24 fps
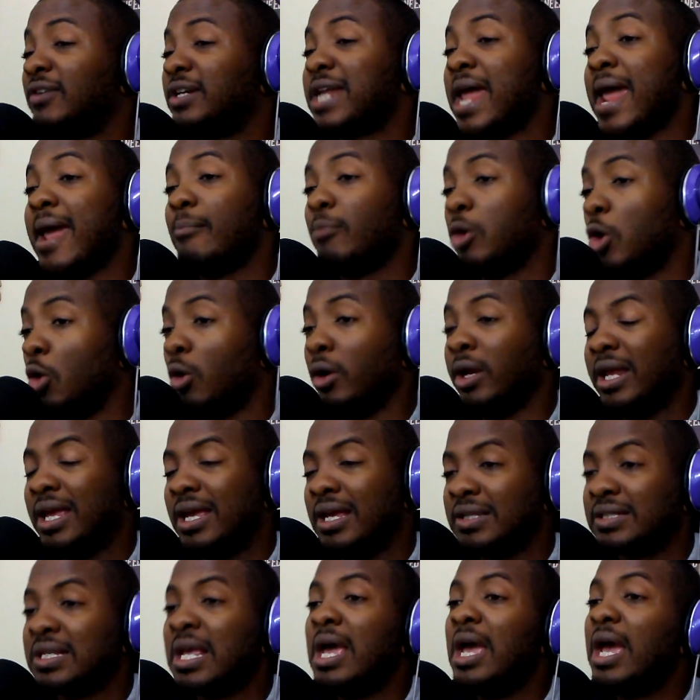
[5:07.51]
a damn who it
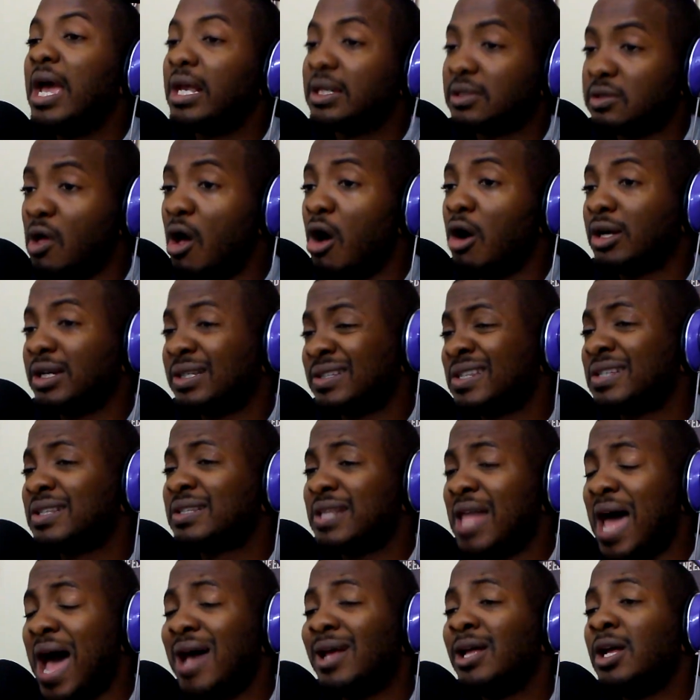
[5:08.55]
is. As long as it's
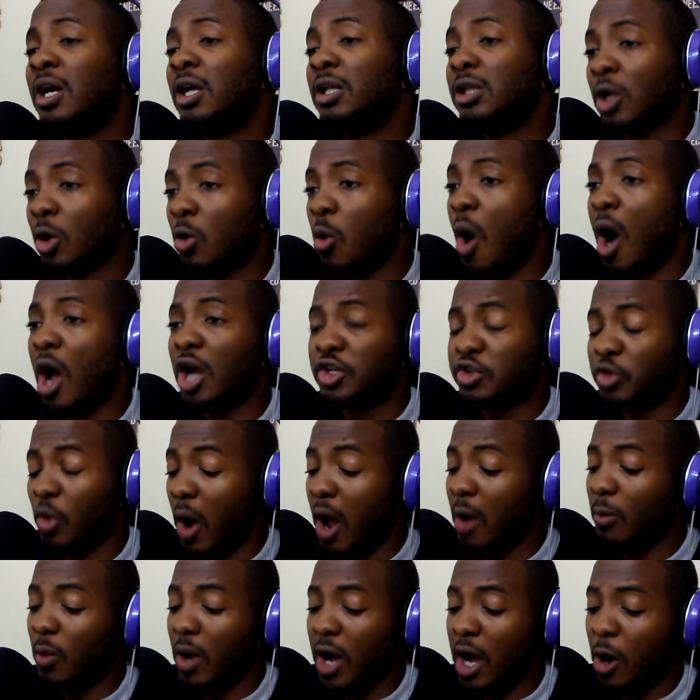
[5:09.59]
not Laquan
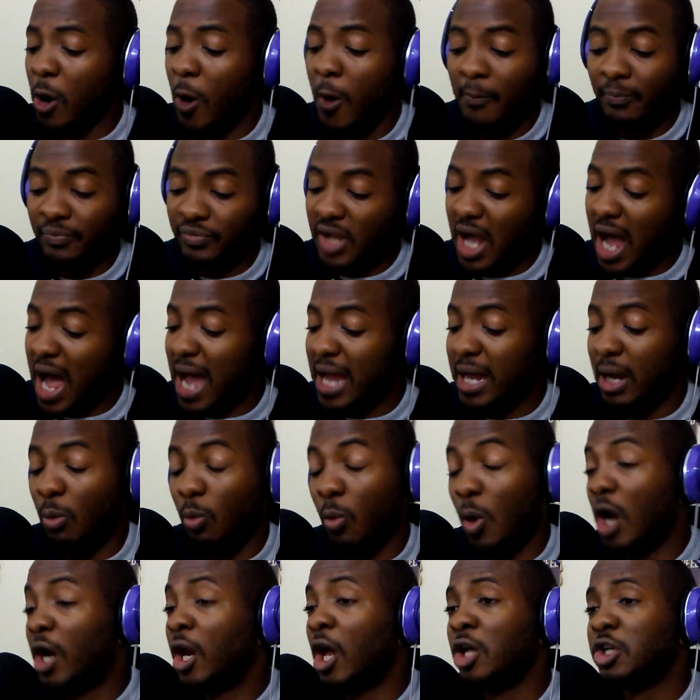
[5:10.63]
Treadwell, I am
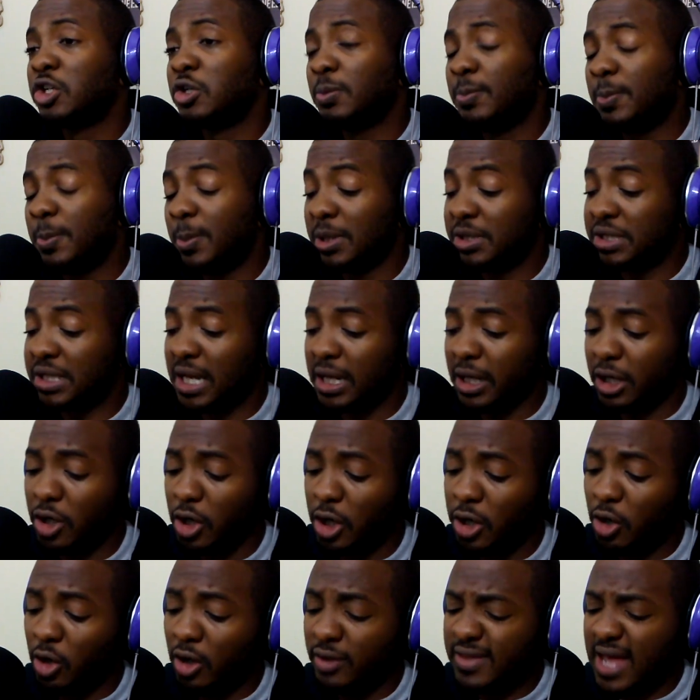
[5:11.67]
100%
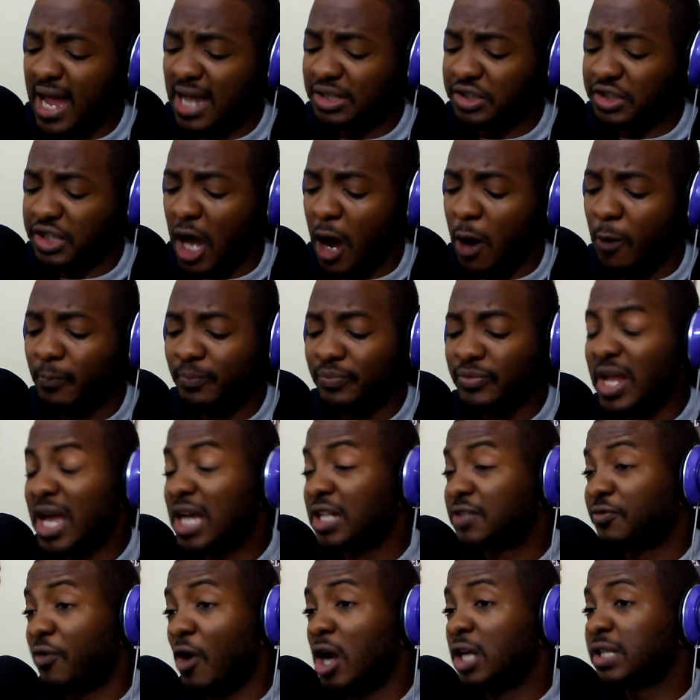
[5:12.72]
good on that. So, as
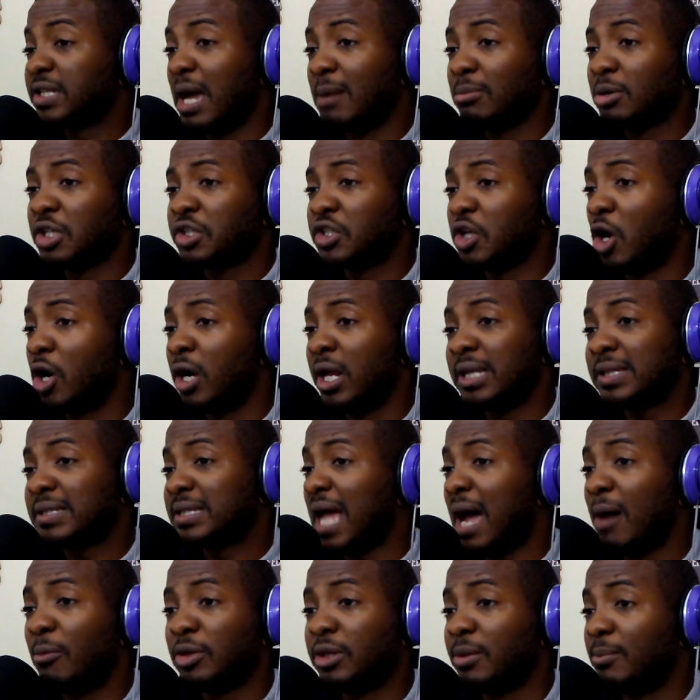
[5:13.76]
far as I'm concerned, his
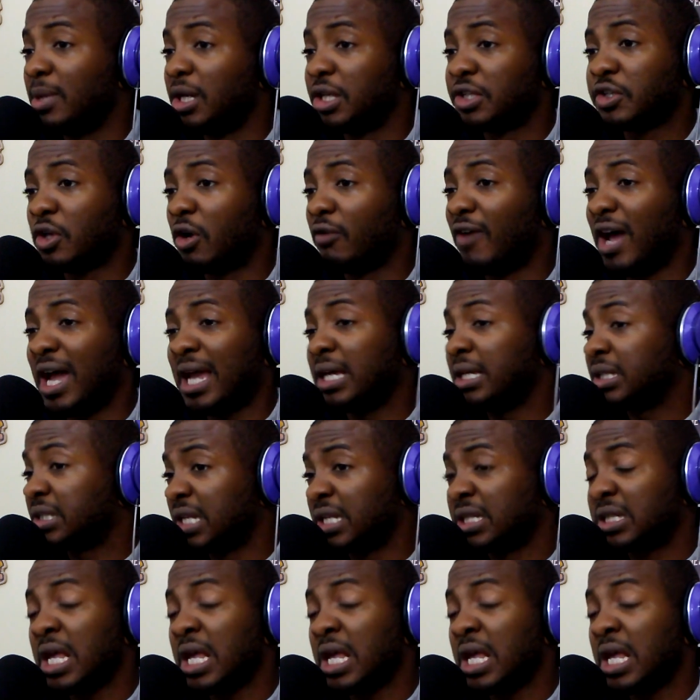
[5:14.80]
time with the Minnesota Vikings,